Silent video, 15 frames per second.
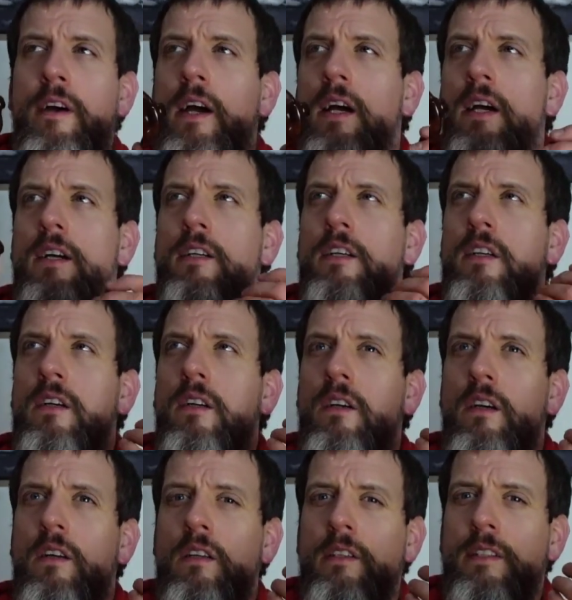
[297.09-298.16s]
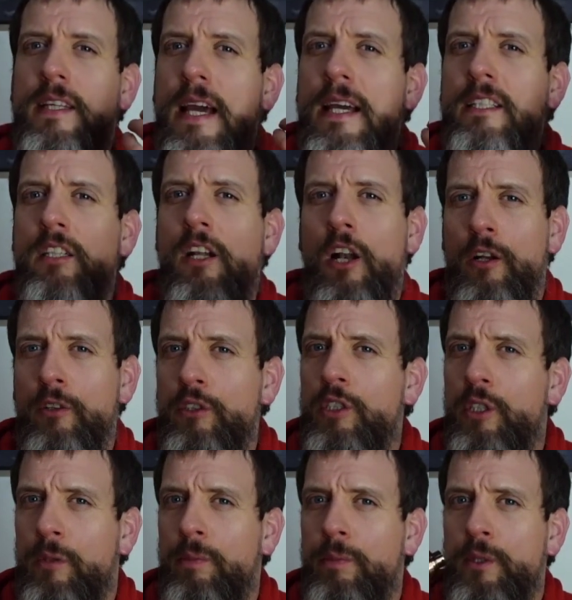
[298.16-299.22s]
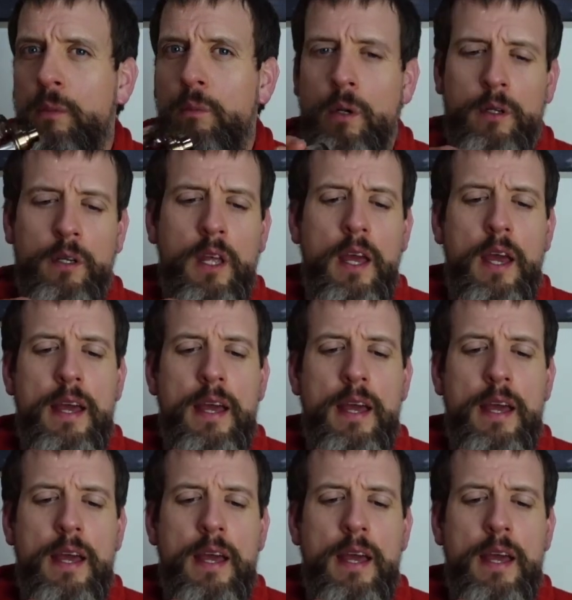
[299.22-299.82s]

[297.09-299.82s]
a get close to someone.